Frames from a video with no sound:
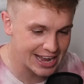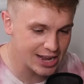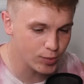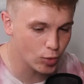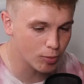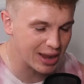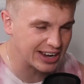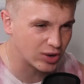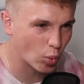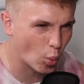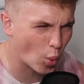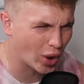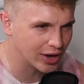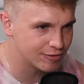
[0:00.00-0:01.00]
He will make
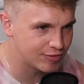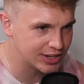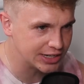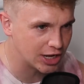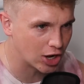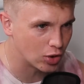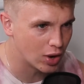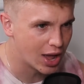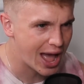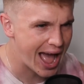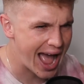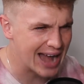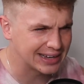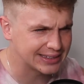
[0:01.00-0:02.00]
one video
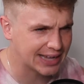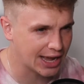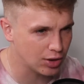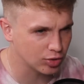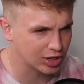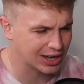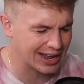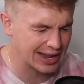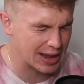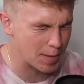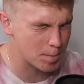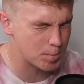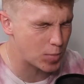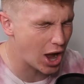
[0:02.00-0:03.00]
and calculate
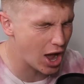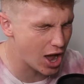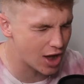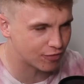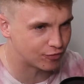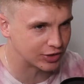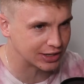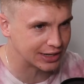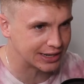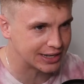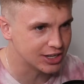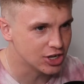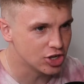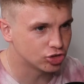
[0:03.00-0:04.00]
it
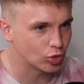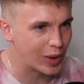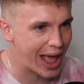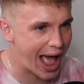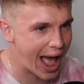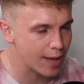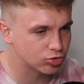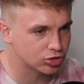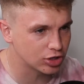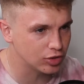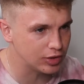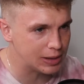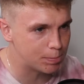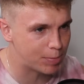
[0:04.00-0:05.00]
perfectly, so it absolutely